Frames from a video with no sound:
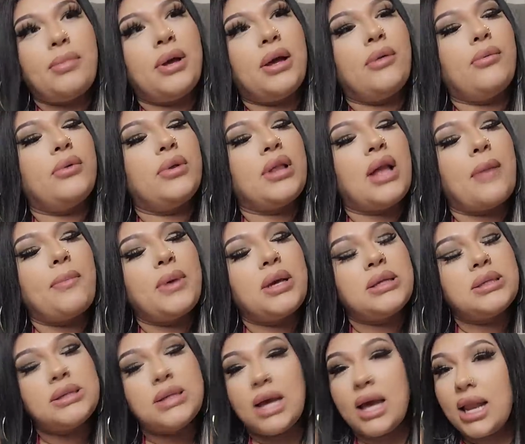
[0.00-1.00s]
But with that
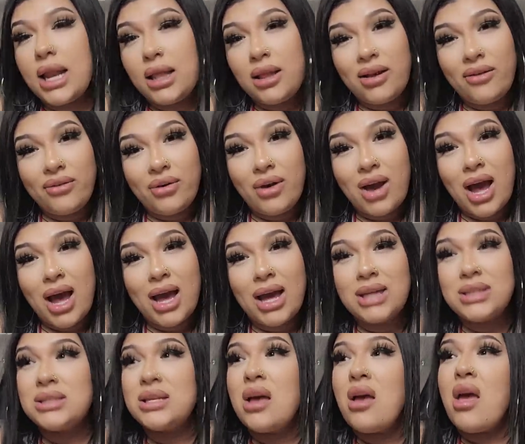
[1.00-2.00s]
being said, I love you
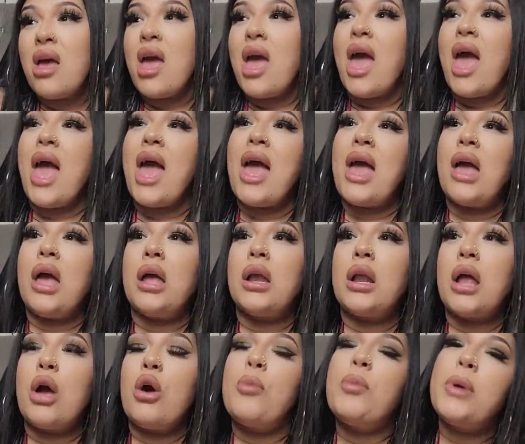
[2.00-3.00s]
guys,
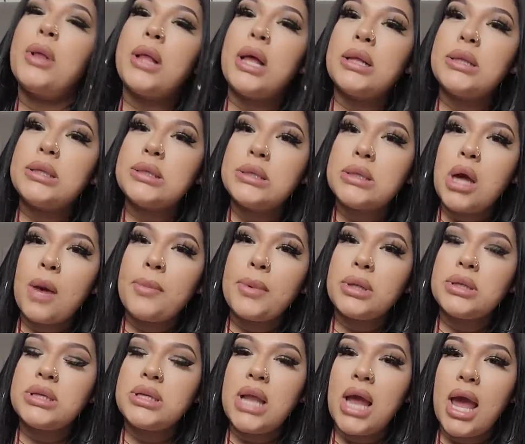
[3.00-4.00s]
and I hope you like this
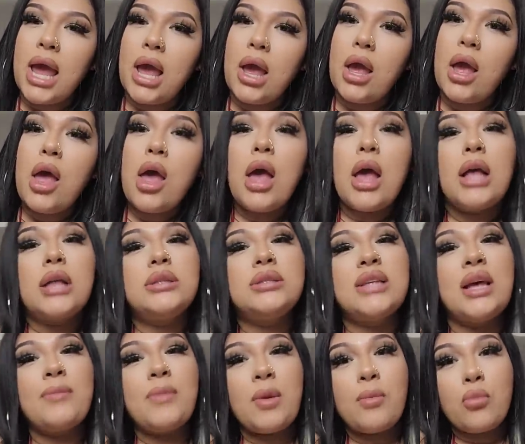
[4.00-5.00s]
topic today.
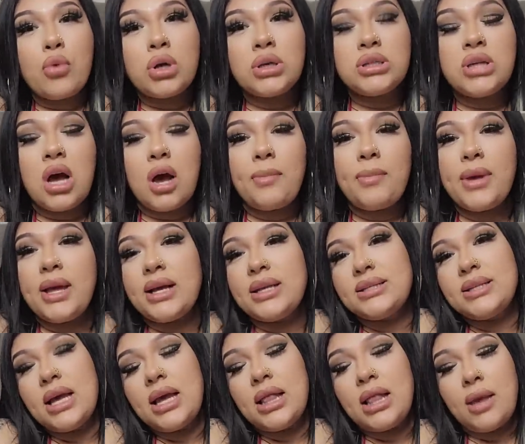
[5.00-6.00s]
Send me more
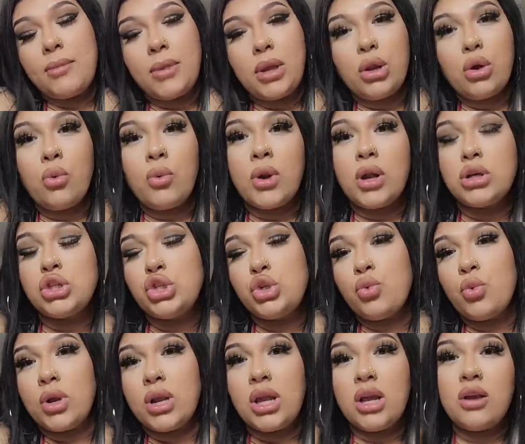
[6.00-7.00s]
topics. Let me know what else
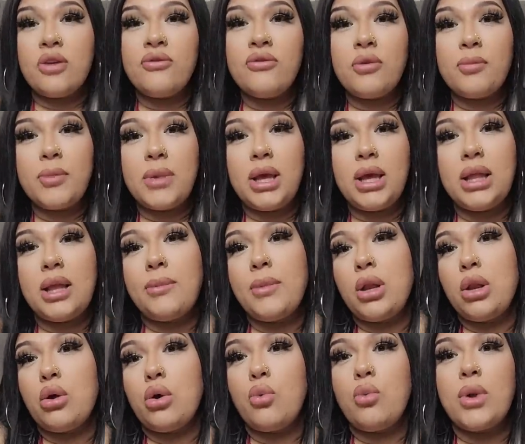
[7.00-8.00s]
you want to hear from me. Let
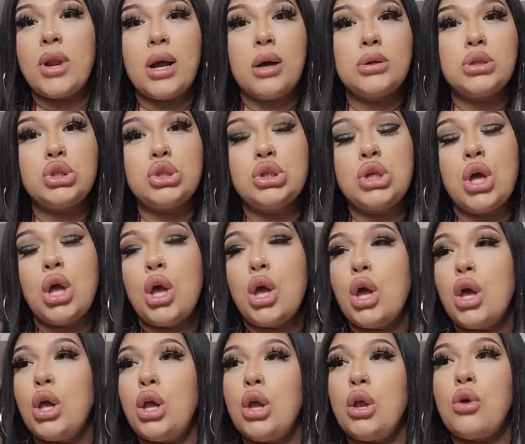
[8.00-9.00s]
me know what else,
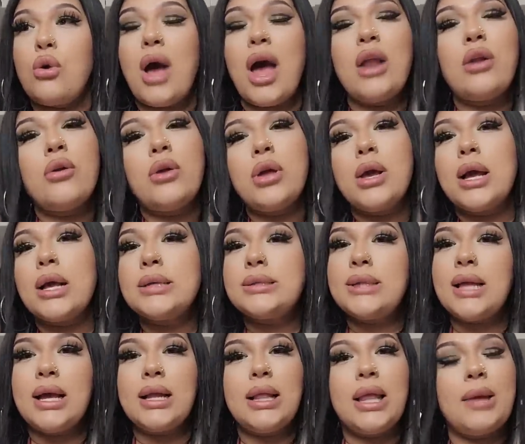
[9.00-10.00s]
you know. I know you
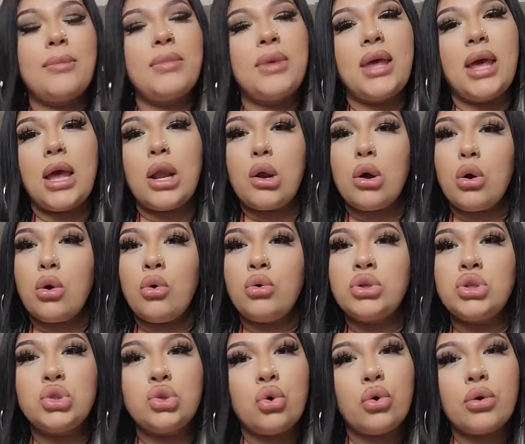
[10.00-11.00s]
guys like them ghetto
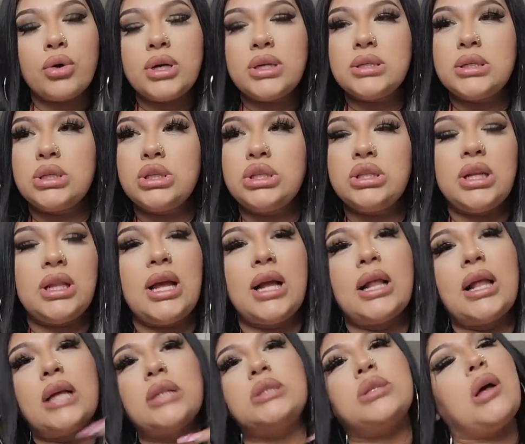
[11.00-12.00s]
stories and shit
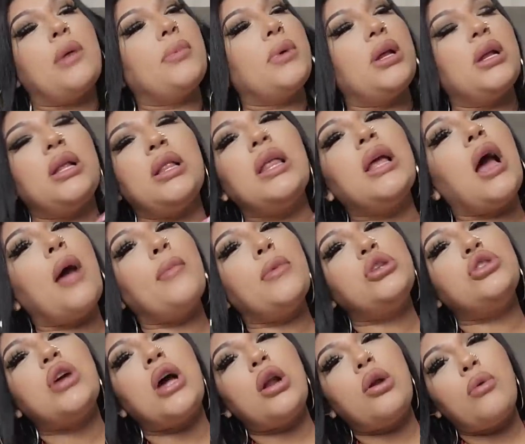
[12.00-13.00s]
like that. So I'm going to
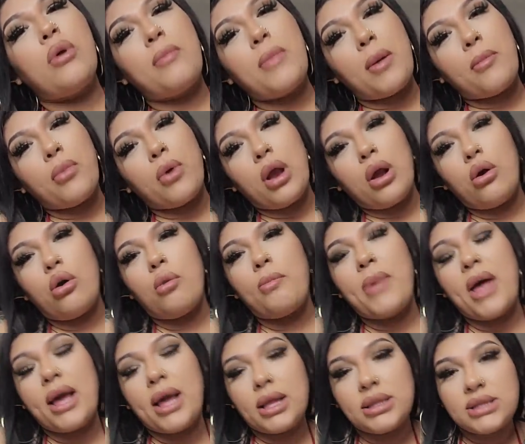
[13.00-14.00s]
try to remember and go
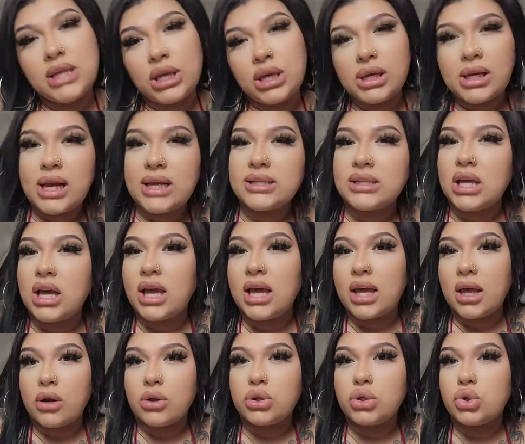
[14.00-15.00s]
back and tell you guys a
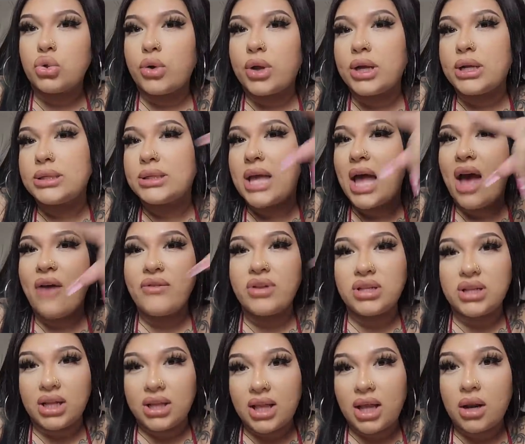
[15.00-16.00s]
ghetto story, because I
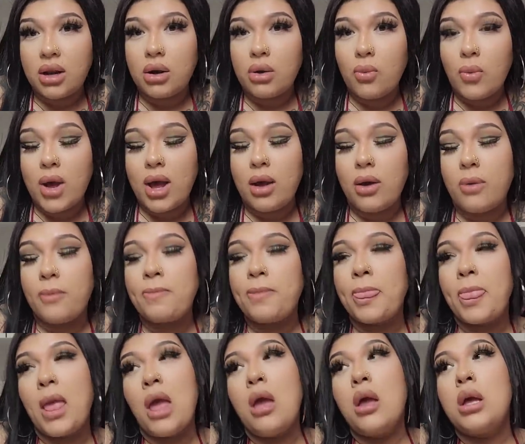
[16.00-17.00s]
haven't done that in a while.
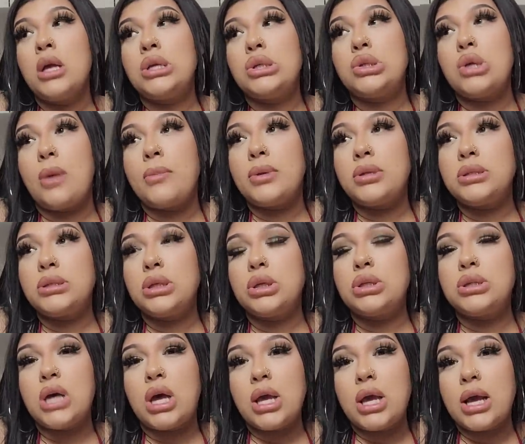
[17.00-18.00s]
So I'm going to
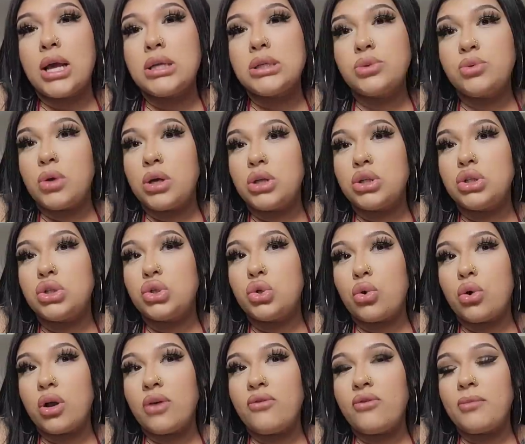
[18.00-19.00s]
tell you guys a
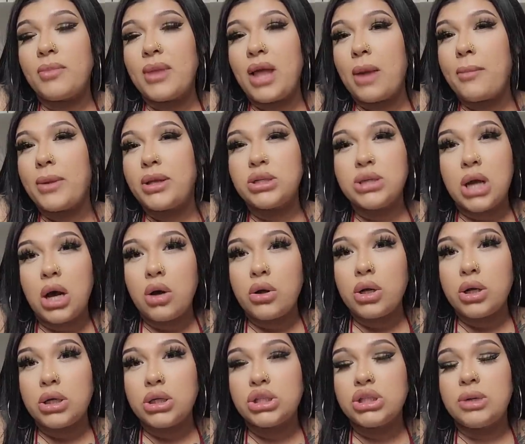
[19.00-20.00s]
story from, like, my
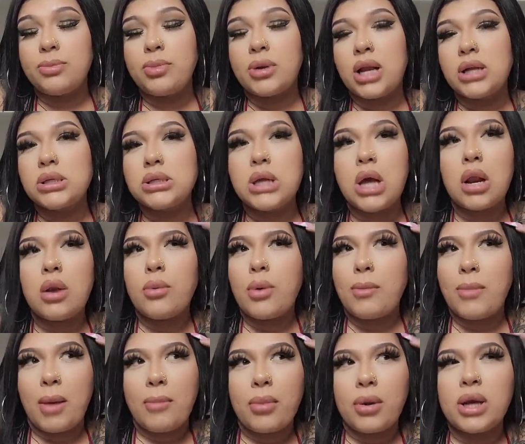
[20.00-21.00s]
childhood and shit. But I just got to
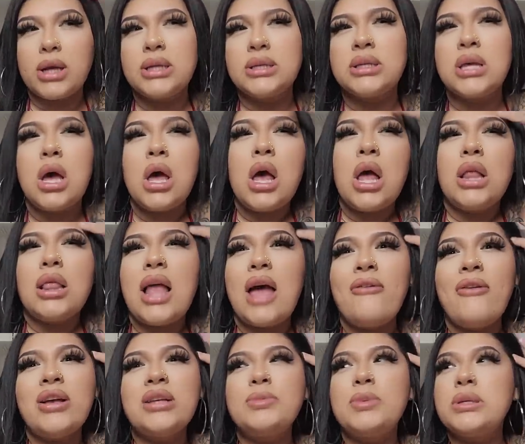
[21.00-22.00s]
remember, because
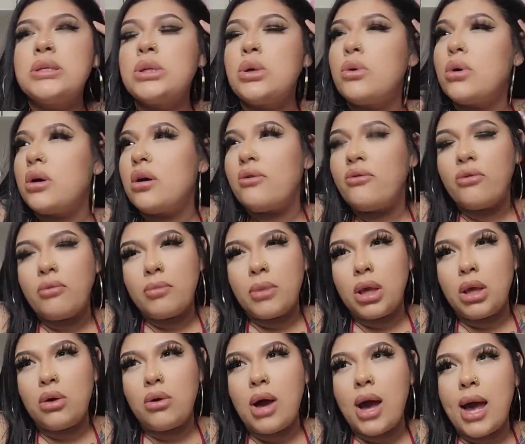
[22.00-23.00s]
life has been so good for
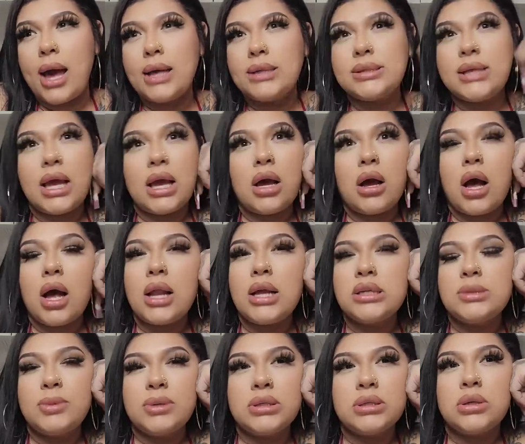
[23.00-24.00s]
me, you guys. Like, God
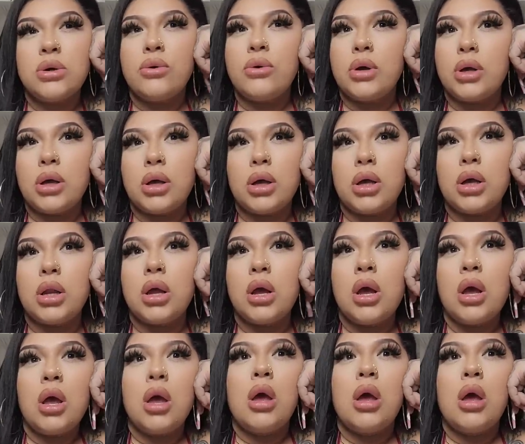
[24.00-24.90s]
has been so good.